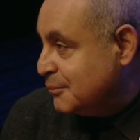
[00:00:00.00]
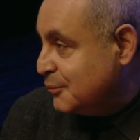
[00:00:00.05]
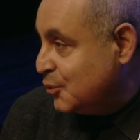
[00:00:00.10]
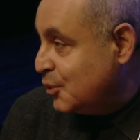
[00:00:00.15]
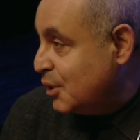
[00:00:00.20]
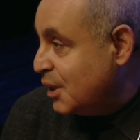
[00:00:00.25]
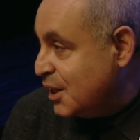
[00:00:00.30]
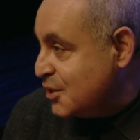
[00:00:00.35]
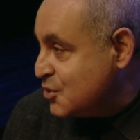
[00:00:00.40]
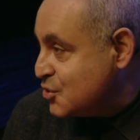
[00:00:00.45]

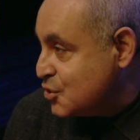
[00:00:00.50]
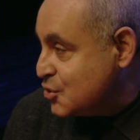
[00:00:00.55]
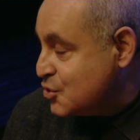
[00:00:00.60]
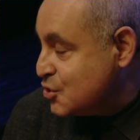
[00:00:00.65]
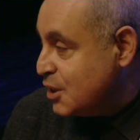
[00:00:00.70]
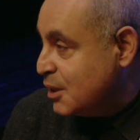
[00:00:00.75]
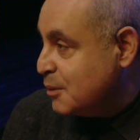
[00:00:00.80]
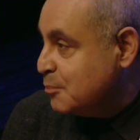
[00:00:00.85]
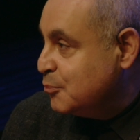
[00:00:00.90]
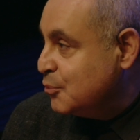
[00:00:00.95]

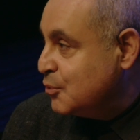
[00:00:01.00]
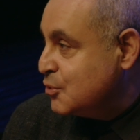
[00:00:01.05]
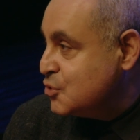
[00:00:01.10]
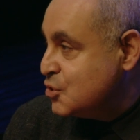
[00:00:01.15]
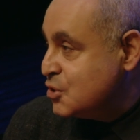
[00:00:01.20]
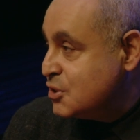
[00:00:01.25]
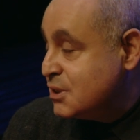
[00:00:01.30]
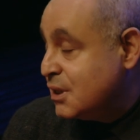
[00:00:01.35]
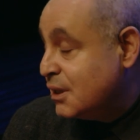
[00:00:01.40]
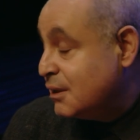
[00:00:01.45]
relationship,
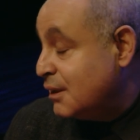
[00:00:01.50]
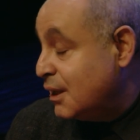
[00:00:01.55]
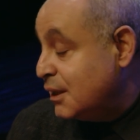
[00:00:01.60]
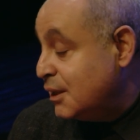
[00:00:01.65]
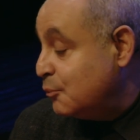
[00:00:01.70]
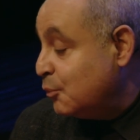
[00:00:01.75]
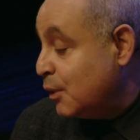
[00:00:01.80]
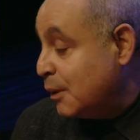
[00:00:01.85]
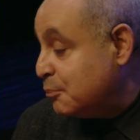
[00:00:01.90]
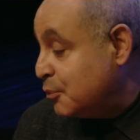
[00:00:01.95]
which is
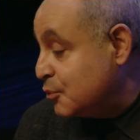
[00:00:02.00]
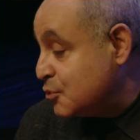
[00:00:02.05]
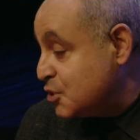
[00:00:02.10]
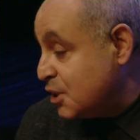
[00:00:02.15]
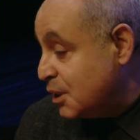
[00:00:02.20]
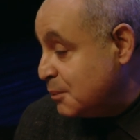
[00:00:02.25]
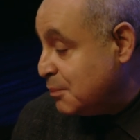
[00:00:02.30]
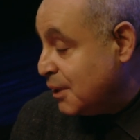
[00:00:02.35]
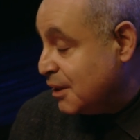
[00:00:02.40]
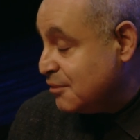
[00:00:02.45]
anyway
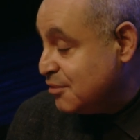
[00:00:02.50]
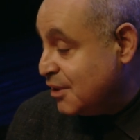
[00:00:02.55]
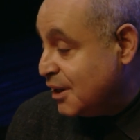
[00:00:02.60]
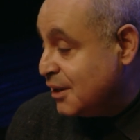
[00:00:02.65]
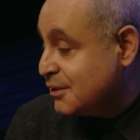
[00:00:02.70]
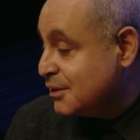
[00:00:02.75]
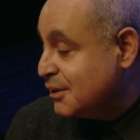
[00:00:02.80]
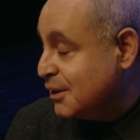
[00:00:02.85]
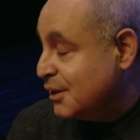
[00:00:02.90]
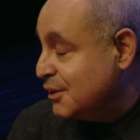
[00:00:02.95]
portrayed by
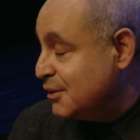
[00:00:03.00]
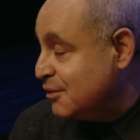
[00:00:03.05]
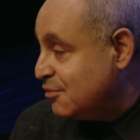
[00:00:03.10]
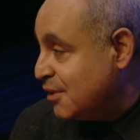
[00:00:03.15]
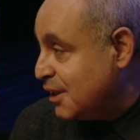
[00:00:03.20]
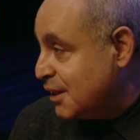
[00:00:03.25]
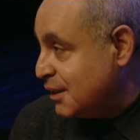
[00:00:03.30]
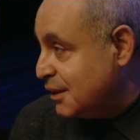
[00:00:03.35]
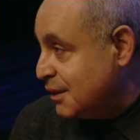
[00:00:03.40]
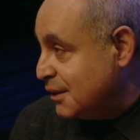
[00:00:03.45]
Wagner
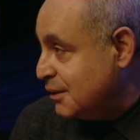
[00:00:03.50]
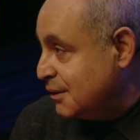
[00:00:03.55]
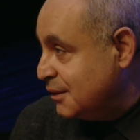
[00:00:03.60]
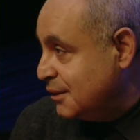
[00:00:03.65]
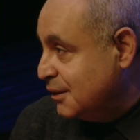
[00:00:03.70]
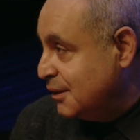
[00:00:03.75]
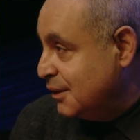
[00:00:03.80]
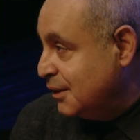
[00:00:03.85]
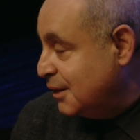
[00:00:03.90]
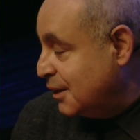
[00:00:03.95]

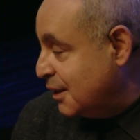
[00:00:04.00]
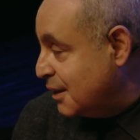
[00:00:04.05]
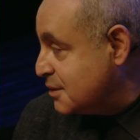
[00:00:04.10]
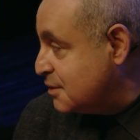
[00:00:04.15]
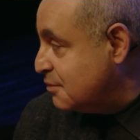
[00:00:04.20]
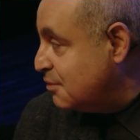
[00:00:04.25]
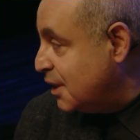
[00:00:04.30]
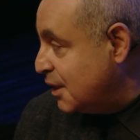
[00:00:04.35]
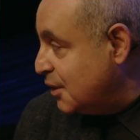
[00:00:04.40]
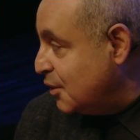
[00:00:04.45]

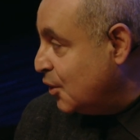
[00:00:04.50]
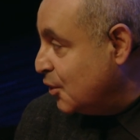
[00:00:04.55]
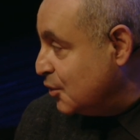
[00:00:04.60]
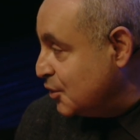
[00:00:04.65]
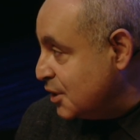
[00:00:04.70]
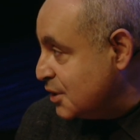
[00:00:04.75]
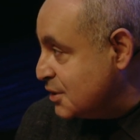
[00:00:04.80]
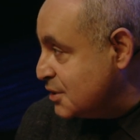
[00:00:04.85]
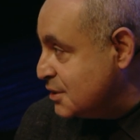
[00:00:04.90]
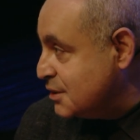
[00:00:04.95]
as a very
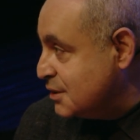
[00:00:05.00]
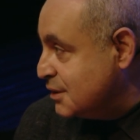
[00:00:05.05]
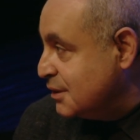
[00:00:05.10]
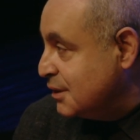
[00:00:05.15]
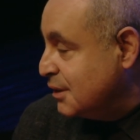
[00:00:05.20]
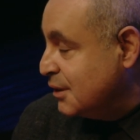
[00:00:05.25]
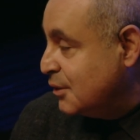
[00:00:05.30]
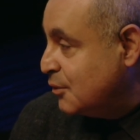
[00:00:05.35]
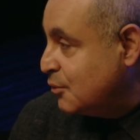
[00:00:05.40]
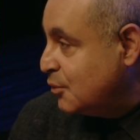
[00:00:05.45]
honest
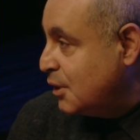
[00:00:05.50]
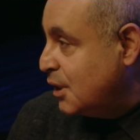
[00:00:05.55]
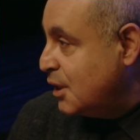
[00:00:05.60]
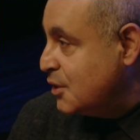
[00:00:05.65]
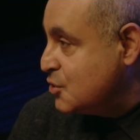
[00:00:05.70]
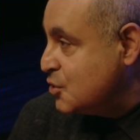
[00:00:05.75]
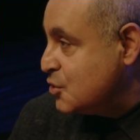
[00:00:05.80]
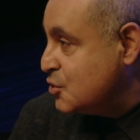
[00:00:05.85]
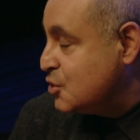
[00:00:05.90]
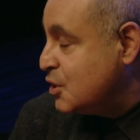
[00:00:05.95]

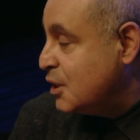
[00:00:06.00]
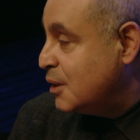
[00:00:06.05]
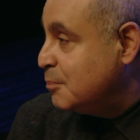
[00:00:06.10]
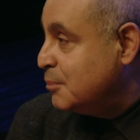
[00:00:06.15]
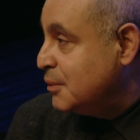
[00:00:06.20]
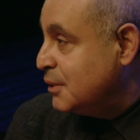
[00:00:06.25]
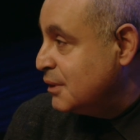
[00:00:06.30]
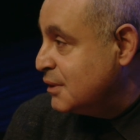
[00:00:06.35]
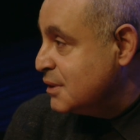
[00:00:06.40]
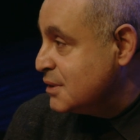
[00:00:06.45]

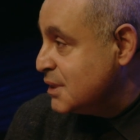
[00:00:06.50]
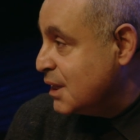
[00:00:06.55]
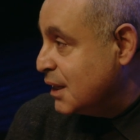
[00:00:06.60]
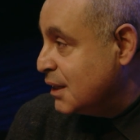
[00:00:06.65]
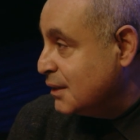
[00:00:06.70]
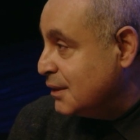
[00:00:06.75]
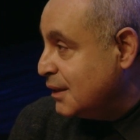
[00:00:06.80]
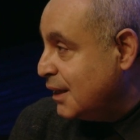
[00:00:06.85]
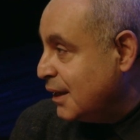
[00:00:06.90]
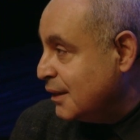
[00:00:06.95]
relationship in the
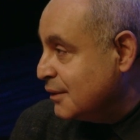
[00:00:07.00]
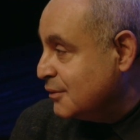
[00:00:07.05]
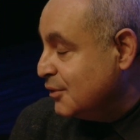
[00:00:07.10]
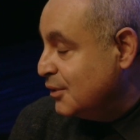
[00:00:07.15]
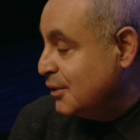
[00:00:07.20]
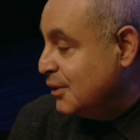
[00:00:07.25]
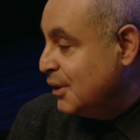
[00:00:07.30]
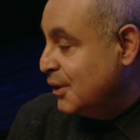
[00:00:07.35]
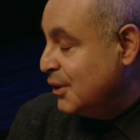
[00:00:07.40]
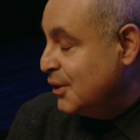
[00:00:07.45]
second act.
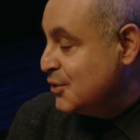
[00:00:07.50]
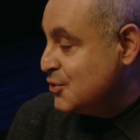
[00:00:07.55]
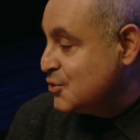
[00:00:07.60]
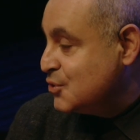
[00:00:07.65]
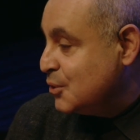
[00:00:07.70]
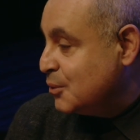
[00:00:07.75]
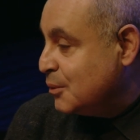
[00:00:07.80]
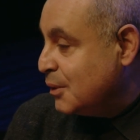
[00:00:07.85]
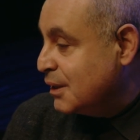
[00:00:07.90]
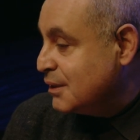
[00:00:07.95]

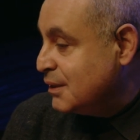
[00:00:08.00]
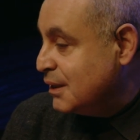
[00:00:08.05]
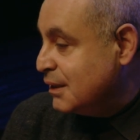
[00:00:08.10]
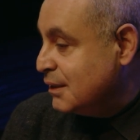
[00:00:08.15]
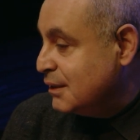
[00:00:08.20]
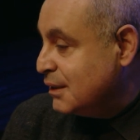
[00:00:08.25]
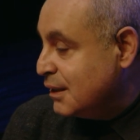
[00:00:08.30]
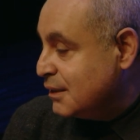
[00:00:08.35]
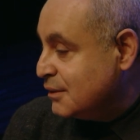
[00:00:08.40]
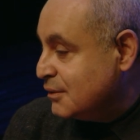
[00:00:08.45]
So I
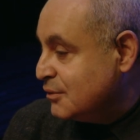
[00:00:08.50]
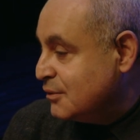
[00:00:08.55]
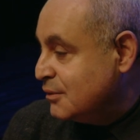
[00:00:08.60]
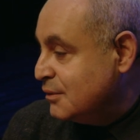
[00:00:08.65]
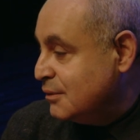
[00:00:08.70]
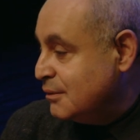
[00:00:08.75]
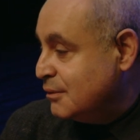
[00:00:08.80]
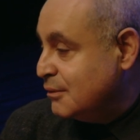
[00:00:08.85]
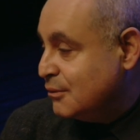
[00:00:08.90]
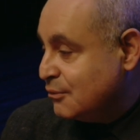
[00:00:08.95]
think that,
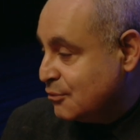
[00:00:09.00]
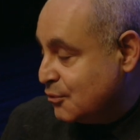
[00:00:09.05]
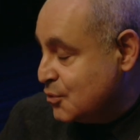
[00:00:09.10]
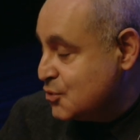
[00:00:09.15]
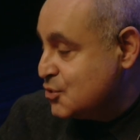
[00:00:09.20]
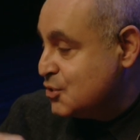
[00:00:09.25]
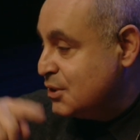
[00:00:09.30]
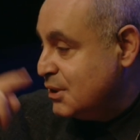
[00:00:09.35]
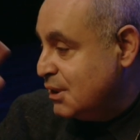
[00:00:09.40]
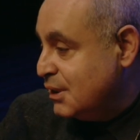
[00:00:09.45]
of
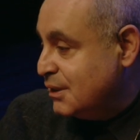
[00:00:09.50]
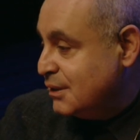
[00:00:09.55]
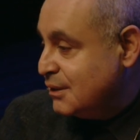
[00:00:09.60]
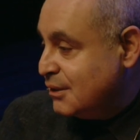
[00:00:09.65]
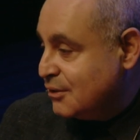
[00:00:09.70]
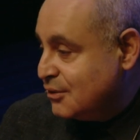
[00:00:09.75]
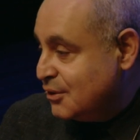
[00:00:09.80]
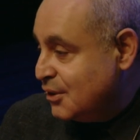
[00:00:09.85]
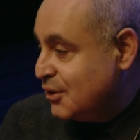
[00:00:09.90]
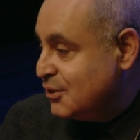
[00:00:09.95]
course, in
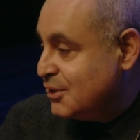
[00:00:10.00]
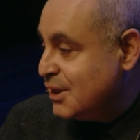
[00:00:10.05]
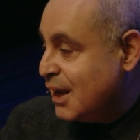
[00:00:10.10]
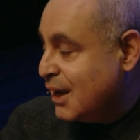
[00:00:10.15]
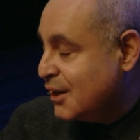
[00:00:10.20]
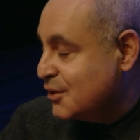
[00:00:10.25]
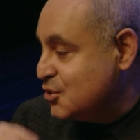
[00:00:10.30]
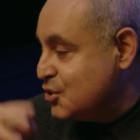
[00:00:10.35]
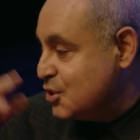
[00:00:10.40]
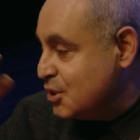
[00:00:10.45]
the third
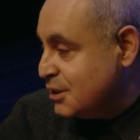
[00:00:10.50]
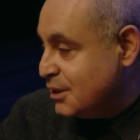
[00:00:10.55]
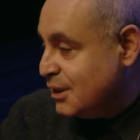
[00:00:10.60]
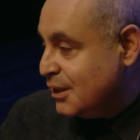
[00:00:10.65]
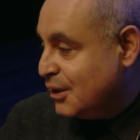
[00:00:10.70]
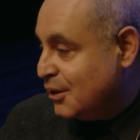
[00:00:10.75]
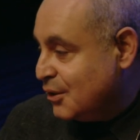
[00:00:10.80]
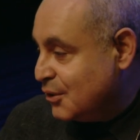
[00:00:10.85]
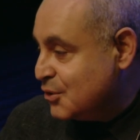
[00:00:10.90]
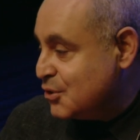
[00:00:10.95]
act she
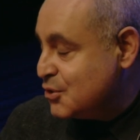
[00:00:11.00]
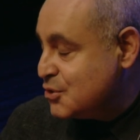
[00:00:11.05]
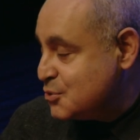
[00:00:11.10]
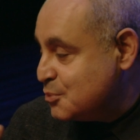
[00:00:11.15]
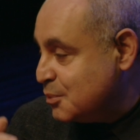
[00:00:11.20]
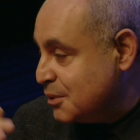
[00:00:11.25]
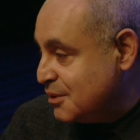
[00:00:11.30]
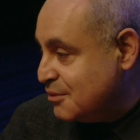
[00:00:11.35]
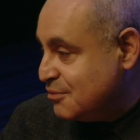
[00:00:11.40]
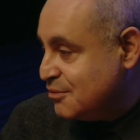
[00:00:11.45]
argues
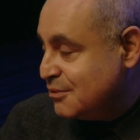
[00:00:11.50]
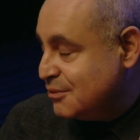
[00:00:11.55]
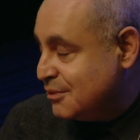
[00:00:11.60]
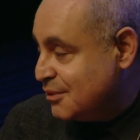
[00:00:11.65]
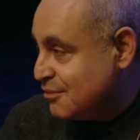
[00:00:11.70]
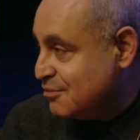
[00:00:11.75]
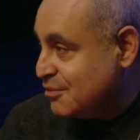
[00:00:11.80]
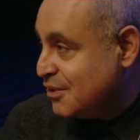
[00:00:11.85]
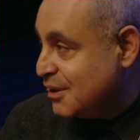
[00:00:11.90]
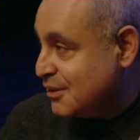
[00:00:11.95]
with
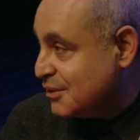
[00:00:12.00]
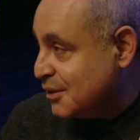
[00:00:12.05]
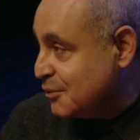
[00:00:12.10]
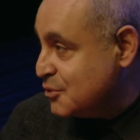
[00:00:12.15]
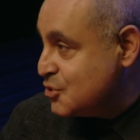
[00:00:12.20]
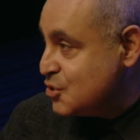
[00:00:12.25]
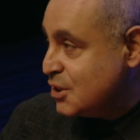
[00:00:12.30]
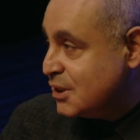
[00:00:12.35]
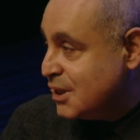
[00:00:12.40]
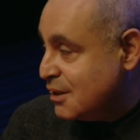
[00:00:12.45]
her father.
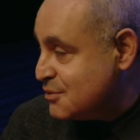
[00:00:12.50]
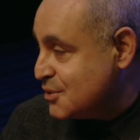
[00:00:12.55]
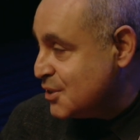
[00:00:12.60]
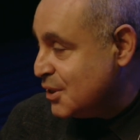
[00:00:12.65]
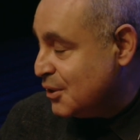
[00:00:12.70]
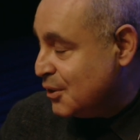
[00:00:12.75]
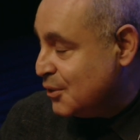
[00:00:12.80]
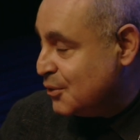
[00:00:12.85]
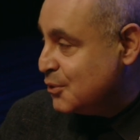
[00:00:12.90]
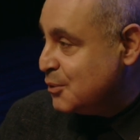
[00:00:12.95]
She gives
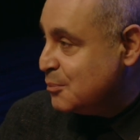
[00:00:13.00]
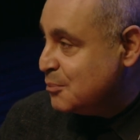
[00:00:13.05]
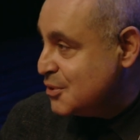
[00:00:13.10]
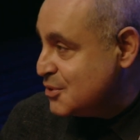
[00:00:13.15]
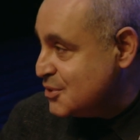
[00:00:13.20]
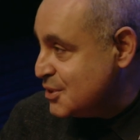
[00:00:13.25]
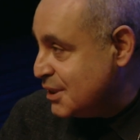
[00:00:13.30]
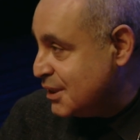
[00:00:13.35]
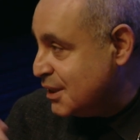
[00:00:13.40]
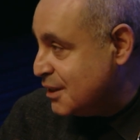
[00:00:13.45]
her
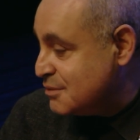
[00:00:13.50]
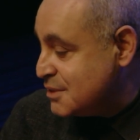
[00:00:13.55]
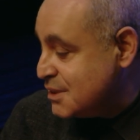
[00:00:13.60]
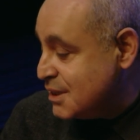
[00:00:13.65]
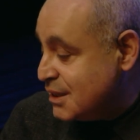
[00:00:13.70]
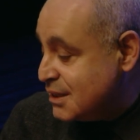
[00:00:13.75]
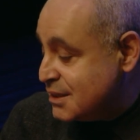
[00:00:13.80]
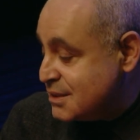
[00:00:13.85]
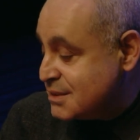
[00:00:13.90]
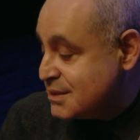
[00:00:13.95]
arguments. He gives
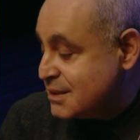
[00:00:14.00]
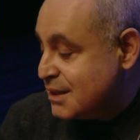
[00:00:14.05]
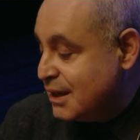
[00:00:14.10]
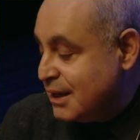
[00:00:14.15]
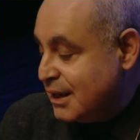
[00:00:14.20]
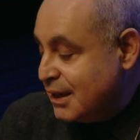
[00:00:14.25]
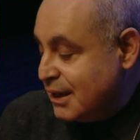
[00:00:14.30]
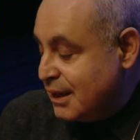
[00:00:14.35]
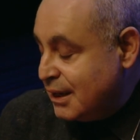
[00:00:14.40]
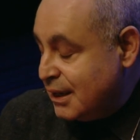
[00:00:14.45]
his.
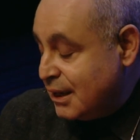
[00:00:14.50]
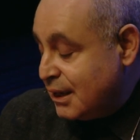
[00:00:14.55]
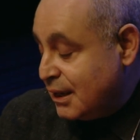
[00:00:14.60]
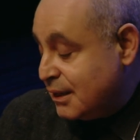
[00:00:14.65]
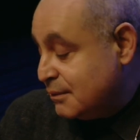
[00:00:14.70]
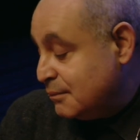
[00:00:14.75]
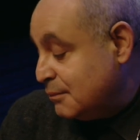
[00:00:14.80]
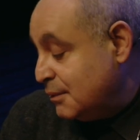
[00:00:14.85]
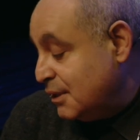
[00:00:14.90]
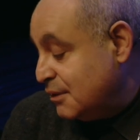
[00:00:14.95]

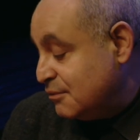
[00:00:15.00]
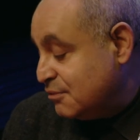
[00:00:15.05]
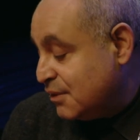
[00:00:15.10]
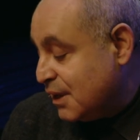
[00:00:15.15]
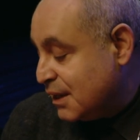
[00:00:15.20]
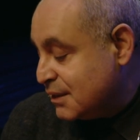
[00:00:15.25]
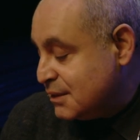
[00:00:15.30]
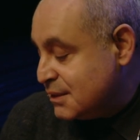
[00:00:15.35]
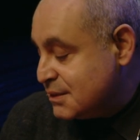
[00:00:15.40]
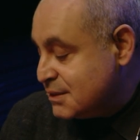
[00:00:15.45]
And in
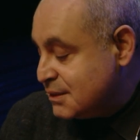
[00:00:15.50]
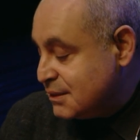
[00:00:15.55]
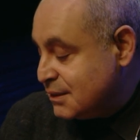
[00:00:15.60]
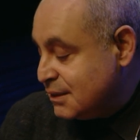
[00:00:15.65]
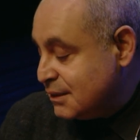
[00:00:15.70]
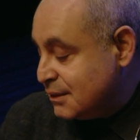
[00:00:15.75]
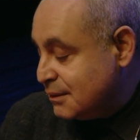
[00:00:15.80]
fact, it's